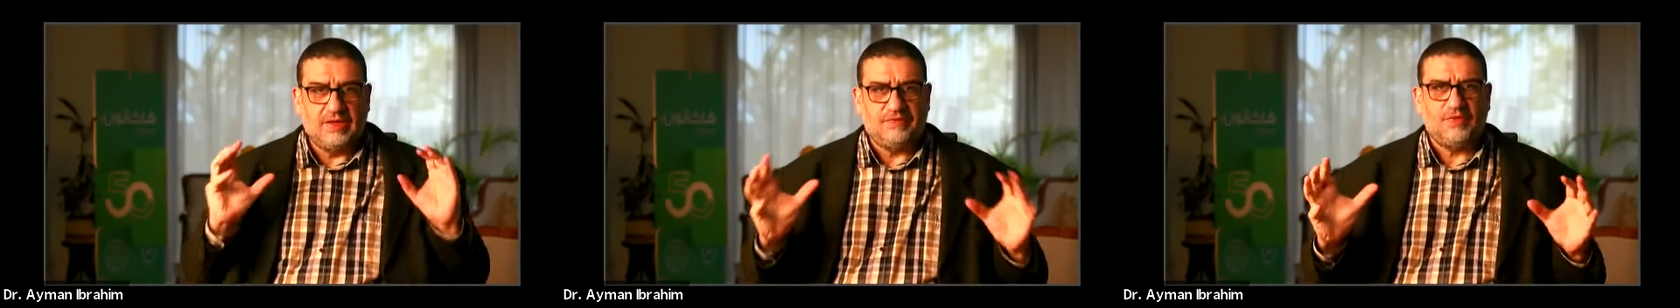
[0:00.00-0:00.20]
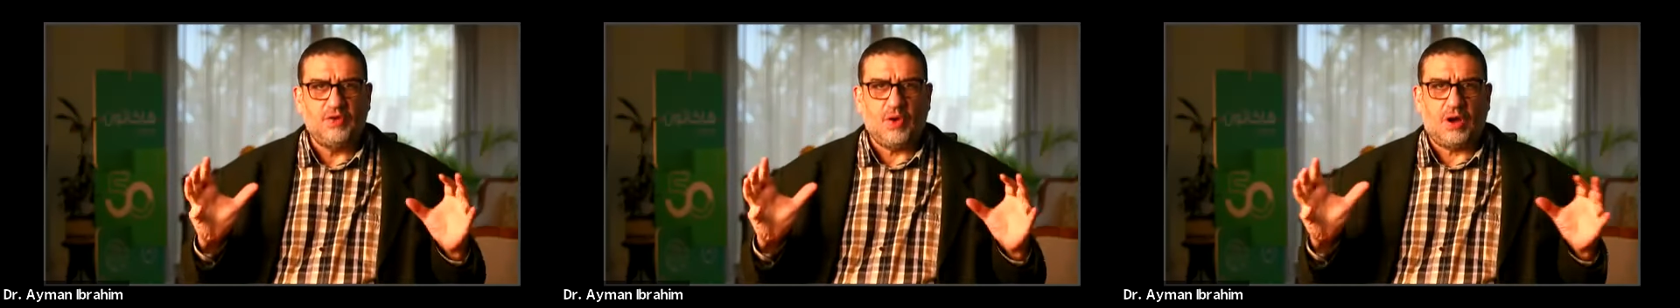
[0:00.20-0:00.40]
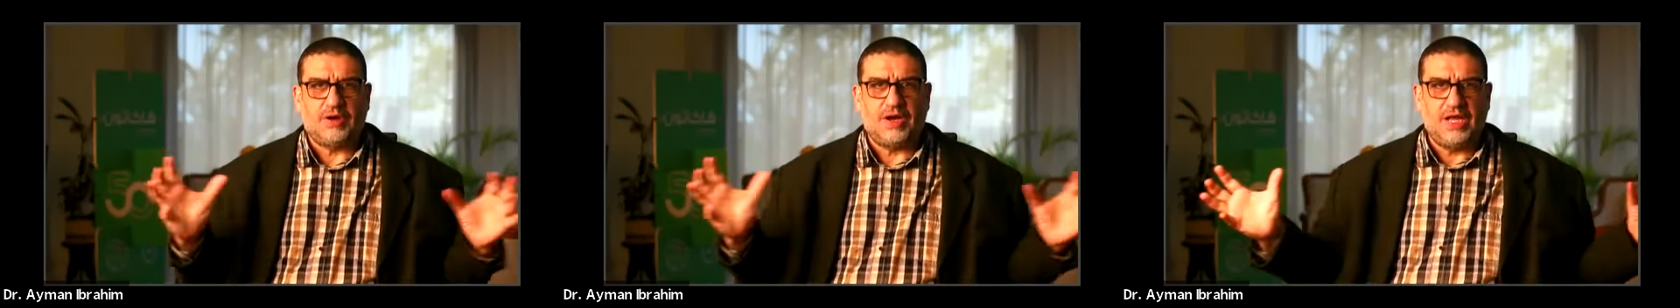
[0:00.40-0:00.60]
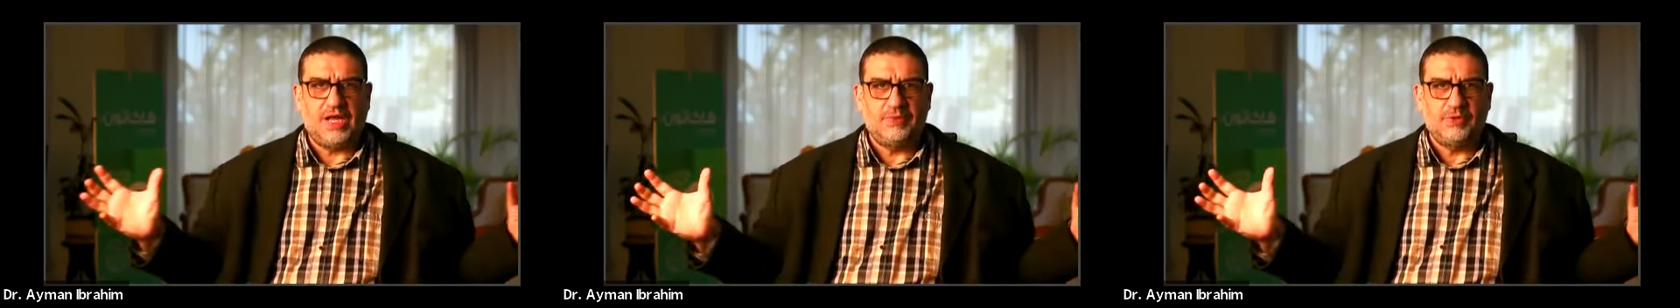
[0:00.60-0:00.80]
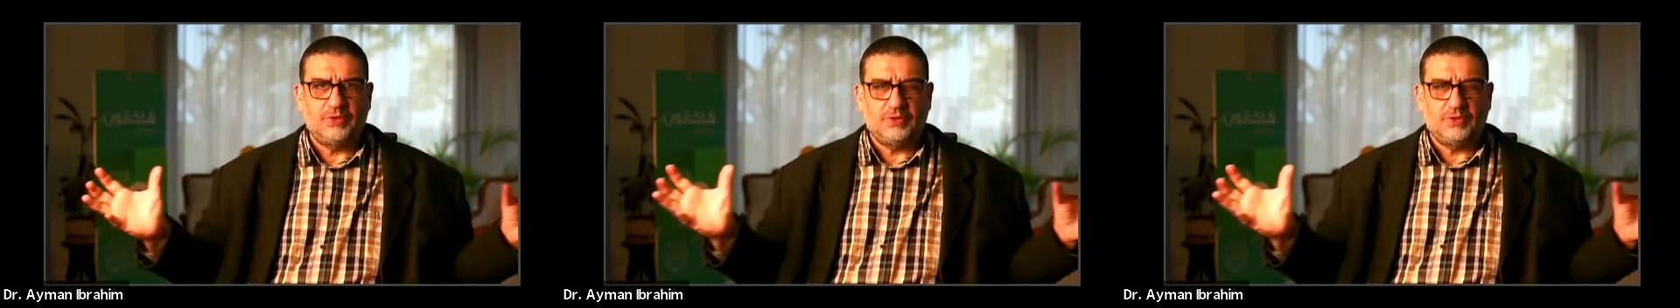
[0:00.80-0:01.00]
If you are
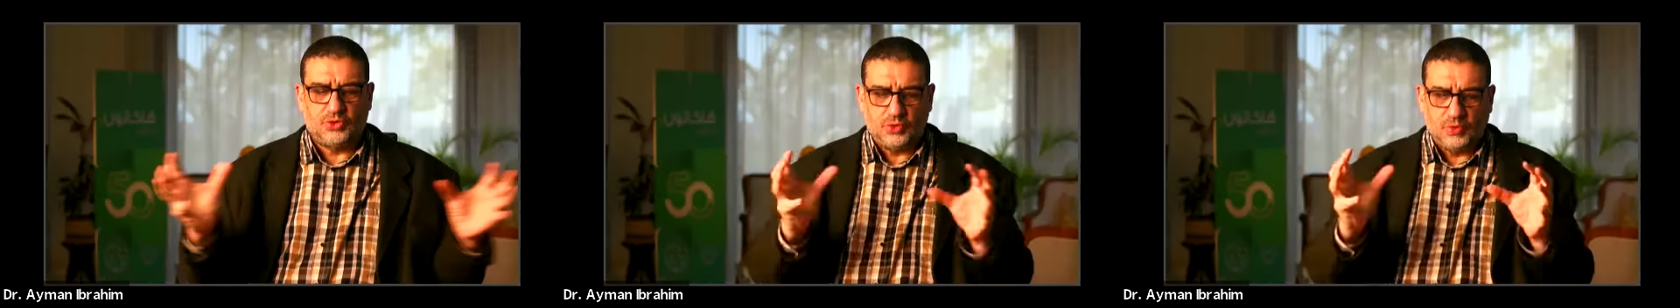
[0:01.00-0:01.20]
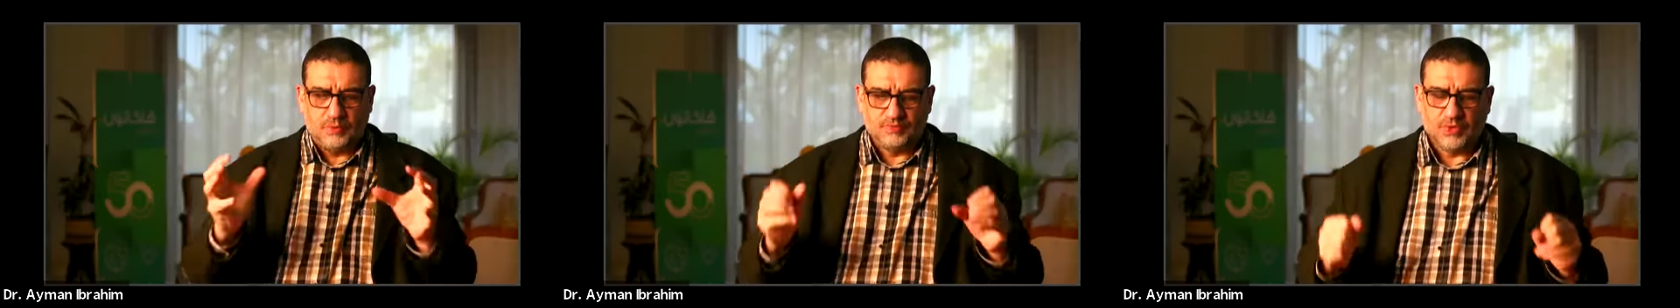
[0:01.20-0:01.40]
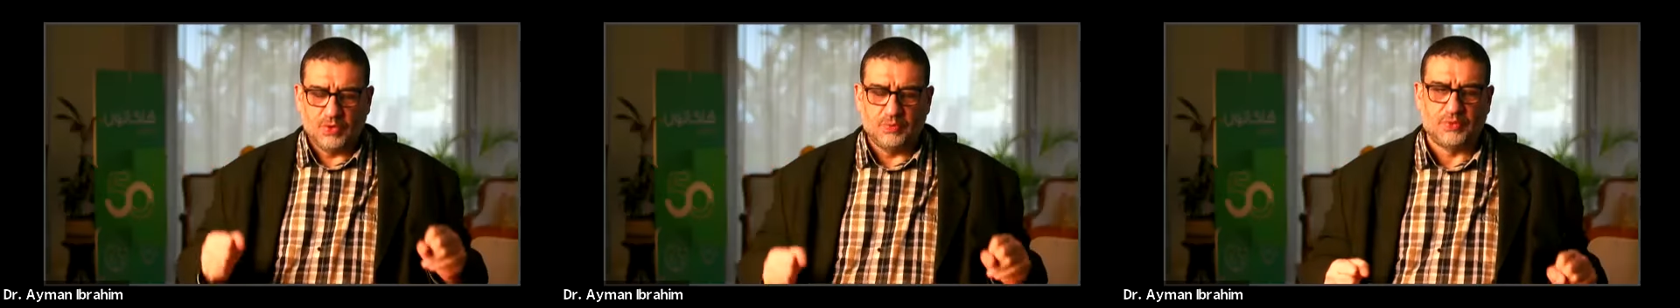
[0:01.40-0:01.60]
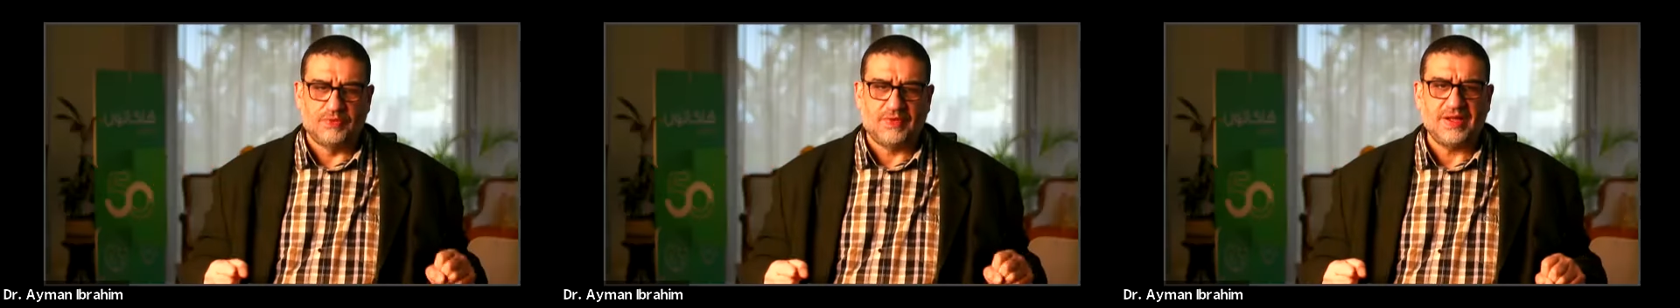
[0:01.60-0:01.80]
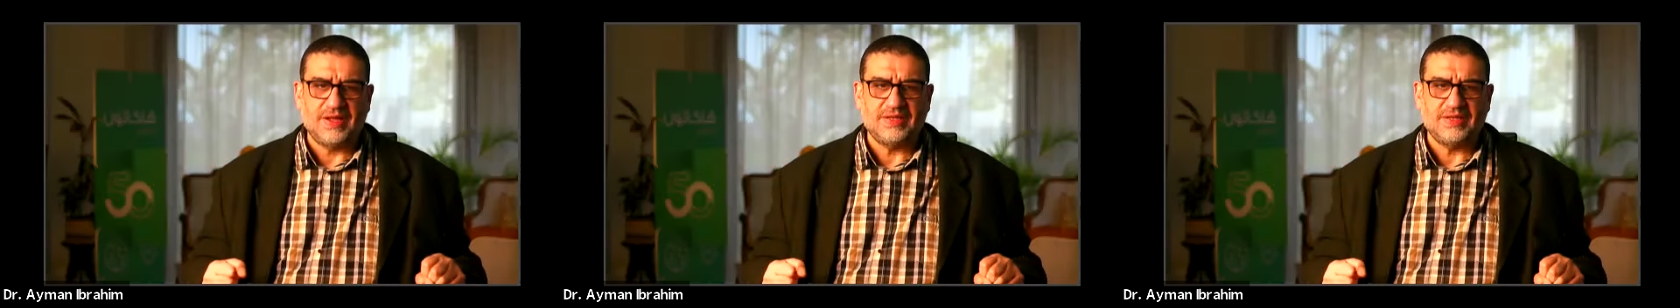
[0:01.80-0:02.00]
able to
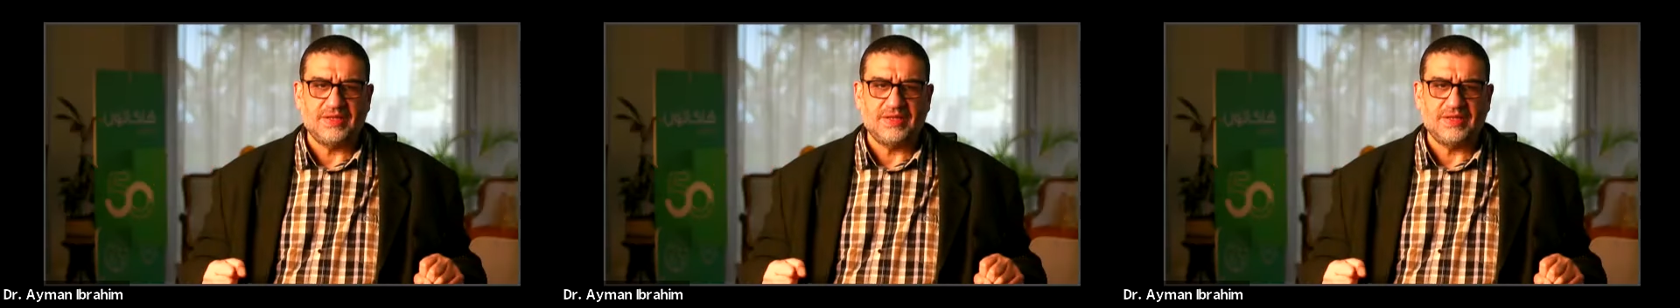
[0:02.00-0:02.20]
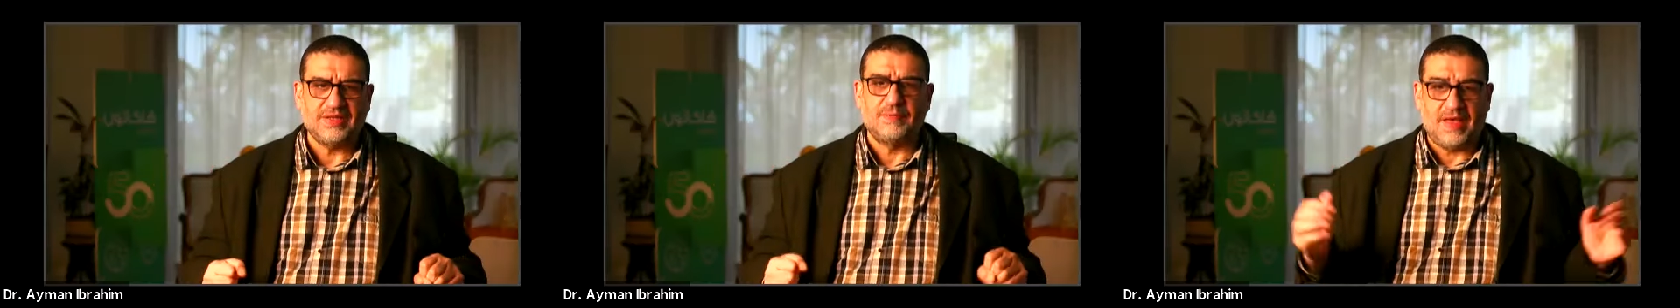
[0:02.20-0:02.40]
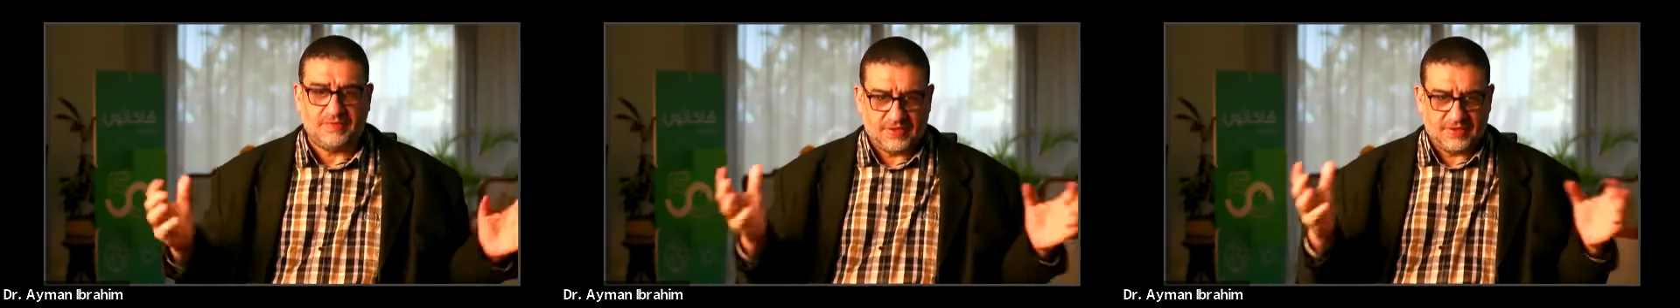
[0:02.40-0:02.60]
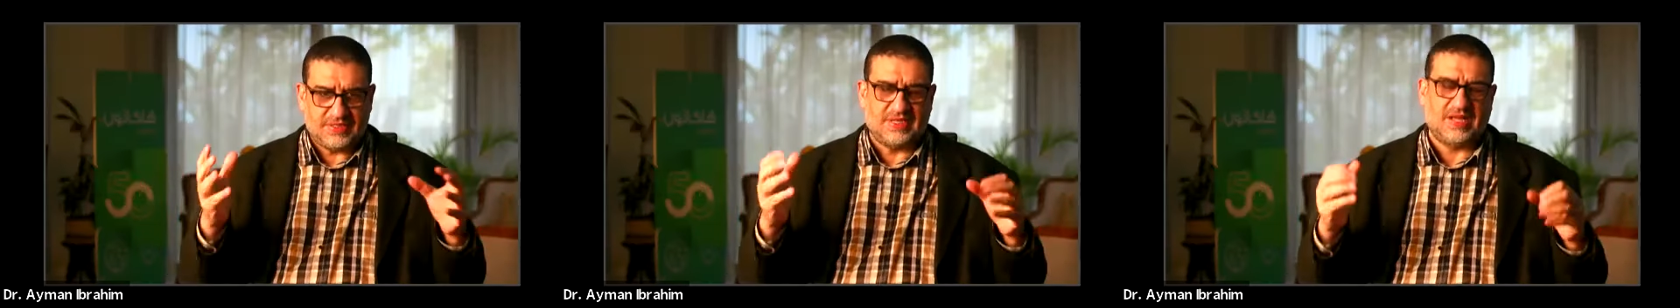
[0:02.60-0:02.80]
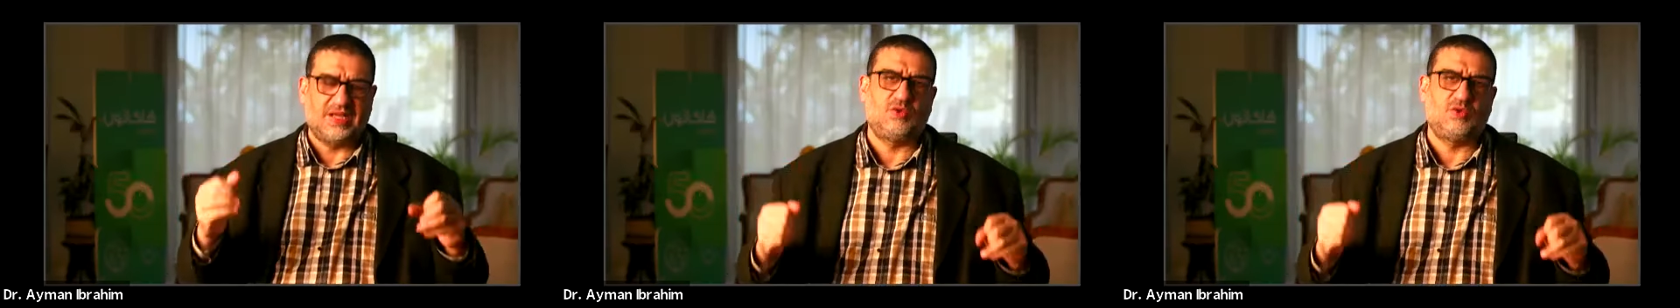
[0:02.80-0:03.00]
provide some evidence,